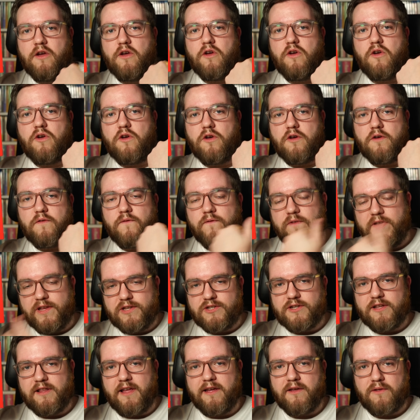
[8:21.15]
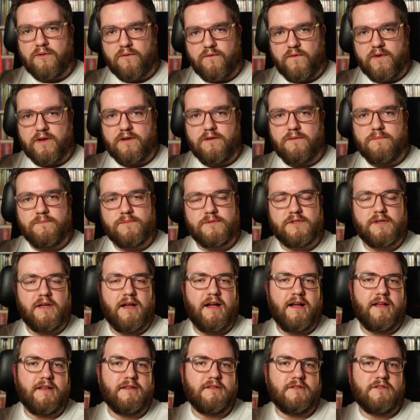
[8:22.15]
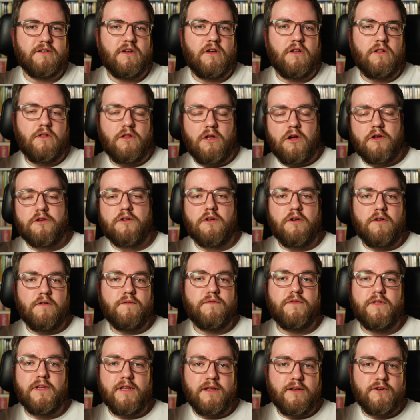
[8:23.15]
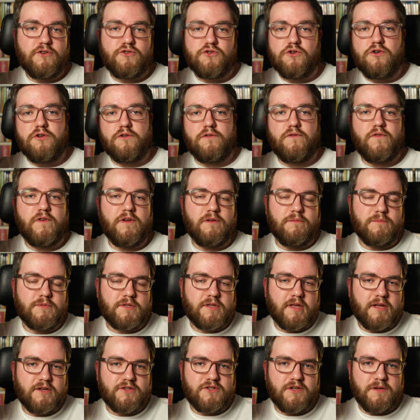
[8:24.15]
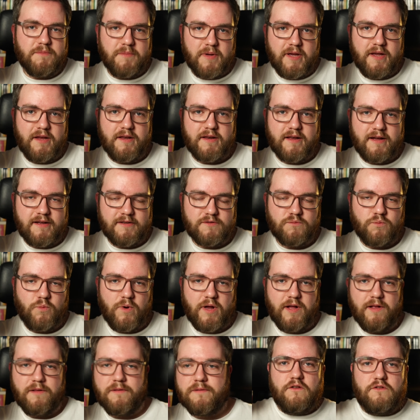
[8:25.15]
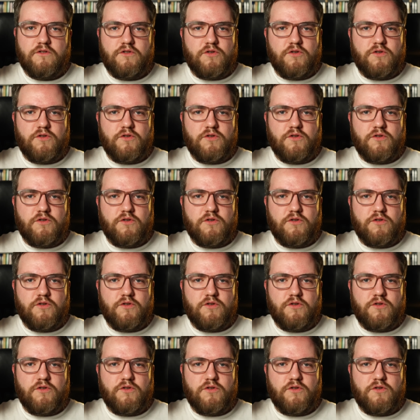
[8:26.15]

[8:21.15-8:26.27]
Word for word: her feature length films and a lot of the short films that she made as well.